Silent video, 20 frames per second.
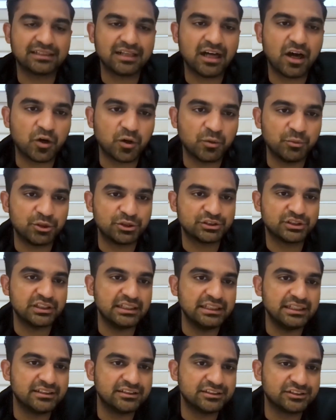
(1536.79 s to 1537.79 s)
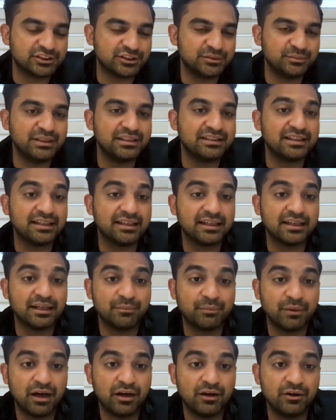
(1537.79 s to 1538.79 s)
how commercial leaders should be thinking
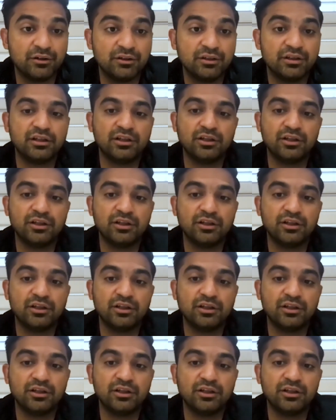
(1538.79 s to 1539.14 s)
about